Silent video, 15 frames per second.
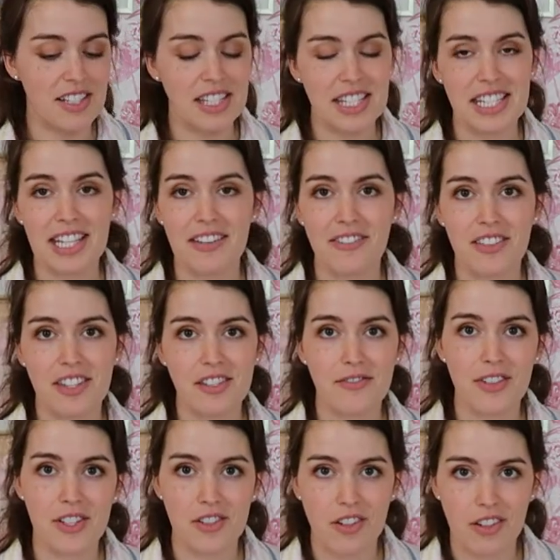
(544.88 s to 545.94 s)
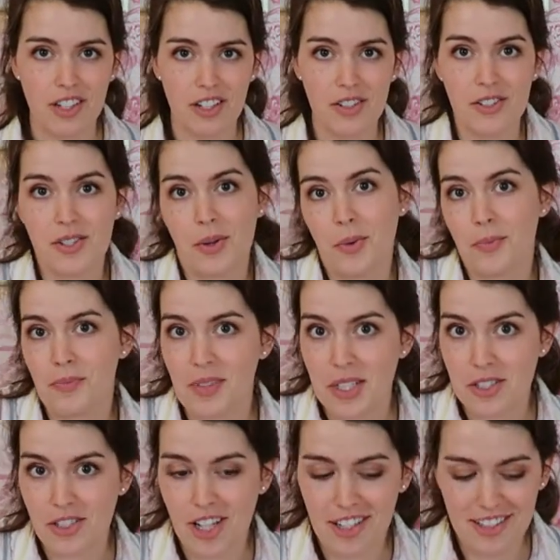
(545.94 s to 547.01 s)
to see if this fits on here, so
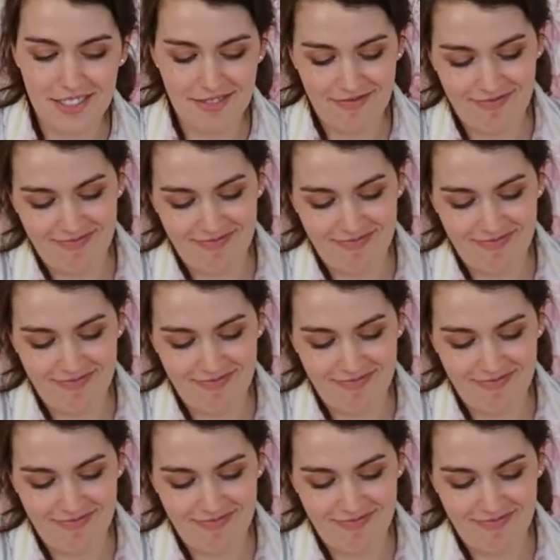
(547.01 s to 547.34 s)
let's check.